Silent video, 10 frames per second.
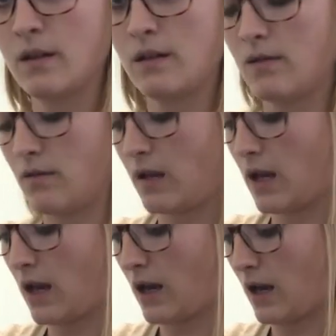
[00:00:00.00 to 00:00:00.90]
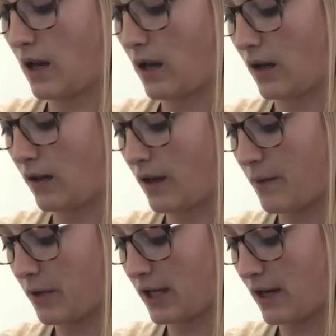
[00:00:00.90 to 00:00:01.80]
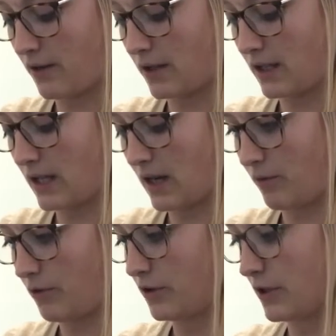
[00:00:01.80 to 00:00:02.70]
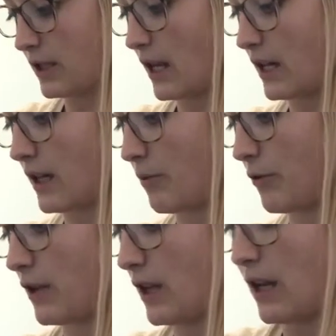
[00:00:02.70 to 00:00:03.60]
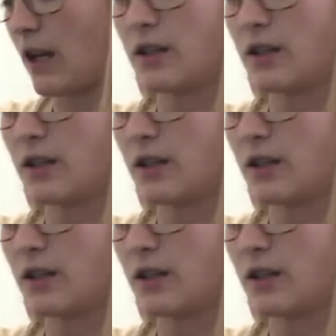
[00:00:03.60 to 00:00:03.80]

you can clamp it down to the table, just line it up with the edge